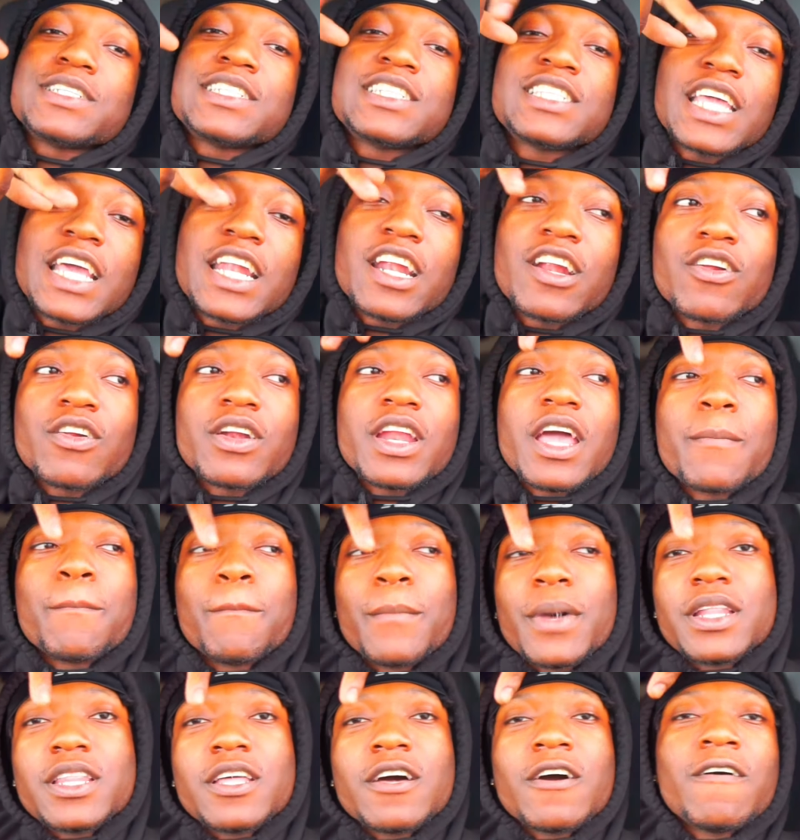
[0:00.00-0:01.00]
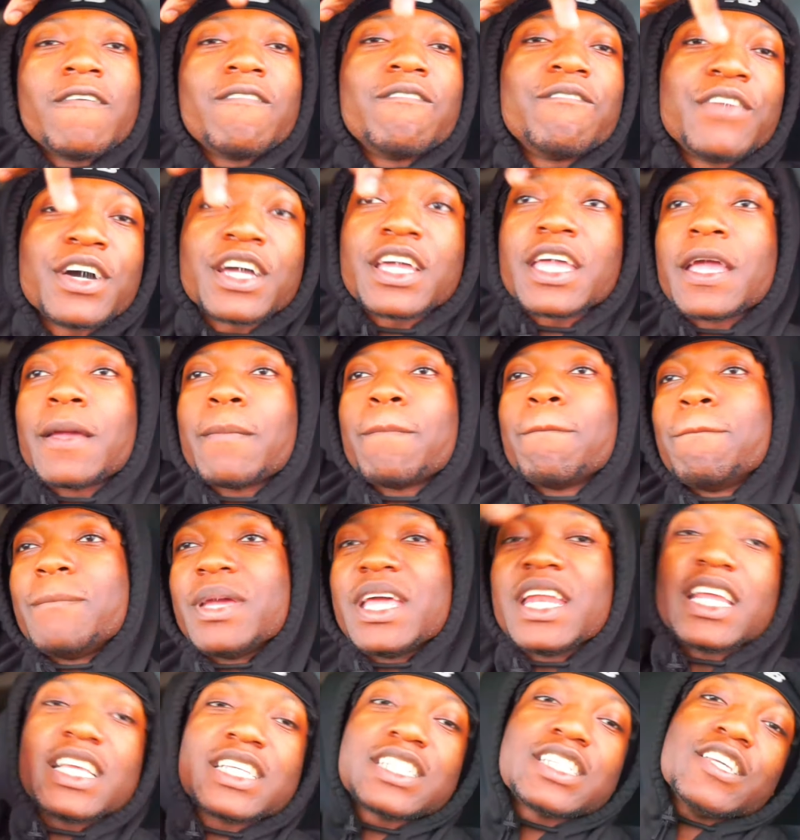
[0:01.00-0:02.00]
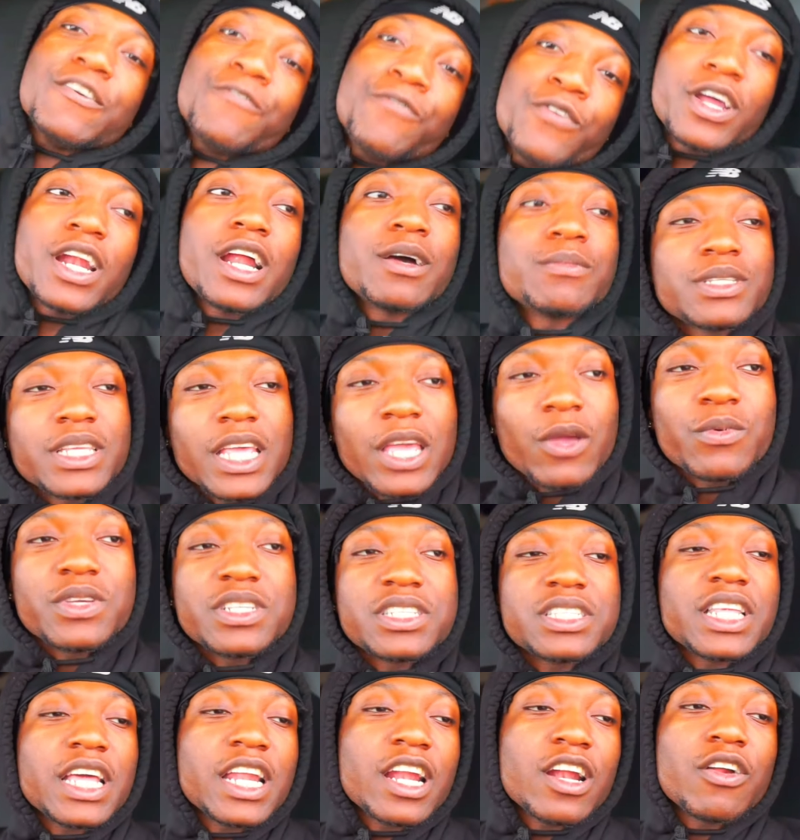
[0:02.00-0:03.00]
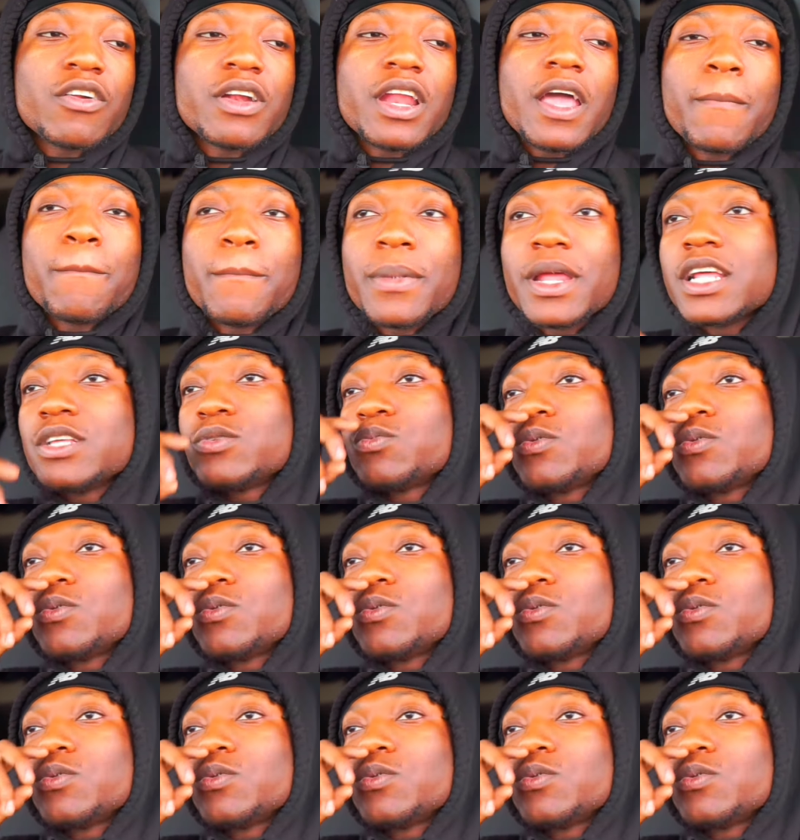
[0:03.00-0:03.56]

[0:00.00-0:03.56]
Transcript: standing on that motherfucking business. You feel what I'm saying? We standing on that business.